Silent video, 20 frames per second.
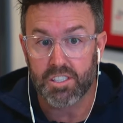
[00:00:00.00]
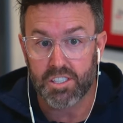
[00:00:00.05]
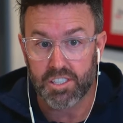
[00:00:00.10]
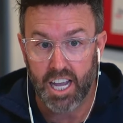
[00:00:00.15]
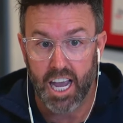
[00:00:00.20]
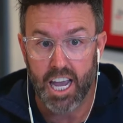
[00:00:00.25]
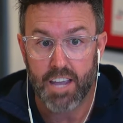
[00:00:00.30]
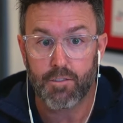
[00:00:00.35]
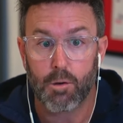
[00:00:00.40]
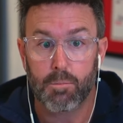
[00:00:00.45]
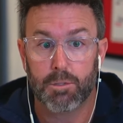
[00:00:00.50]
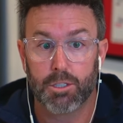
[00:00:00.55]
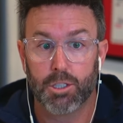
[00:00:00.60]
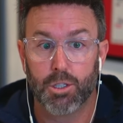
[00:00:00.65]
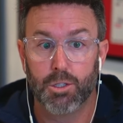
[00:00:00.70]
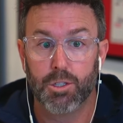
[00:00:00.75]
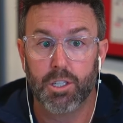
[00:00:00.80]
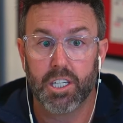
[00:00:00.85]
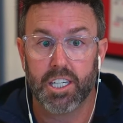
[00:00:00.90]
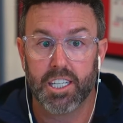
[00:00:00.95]
save
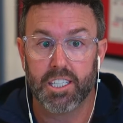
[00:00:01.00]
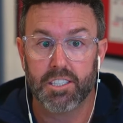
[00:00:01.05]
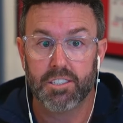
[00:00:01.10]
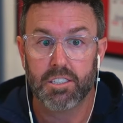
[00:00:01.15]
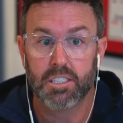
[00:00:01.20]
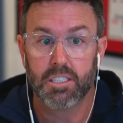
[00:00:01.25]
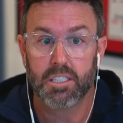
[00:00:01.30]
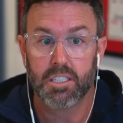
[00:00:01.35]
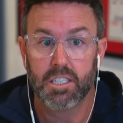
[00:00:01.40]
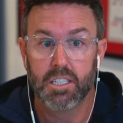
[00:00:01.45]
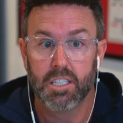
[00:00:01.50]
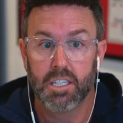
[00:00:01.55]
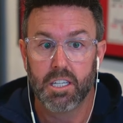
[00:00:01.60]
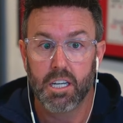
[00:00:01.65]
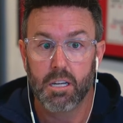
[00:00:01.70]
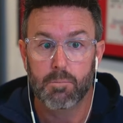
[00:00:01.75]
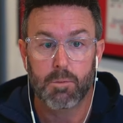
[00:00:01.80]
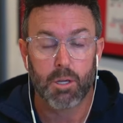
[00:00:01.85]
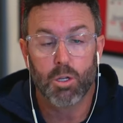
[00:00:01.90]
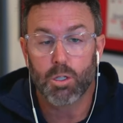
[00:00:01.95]
opportunities
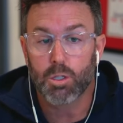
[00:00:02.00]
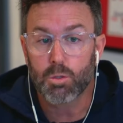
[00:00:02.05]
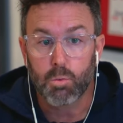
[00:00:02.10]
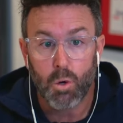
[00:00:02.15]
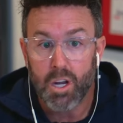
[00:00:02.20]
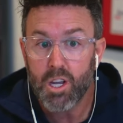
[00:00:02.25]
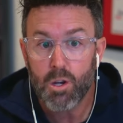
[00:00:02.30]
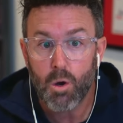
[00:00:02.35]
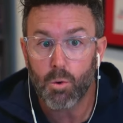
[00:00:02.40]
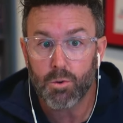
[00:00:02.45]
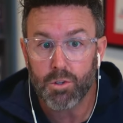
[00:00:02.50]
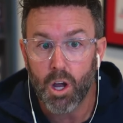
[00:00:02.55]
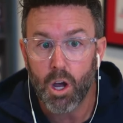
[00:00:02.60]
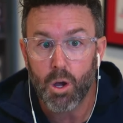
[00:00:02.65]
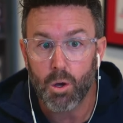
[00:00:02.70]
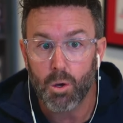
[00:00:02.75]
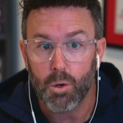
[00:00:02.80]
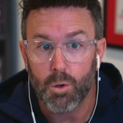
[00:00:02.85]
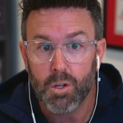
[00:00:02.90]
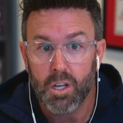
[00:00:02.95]
mm-hmm. because we all
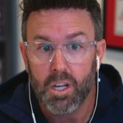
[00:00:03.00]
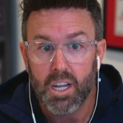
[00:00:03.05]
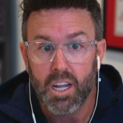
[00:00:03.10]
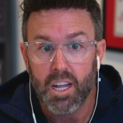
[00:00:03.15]
know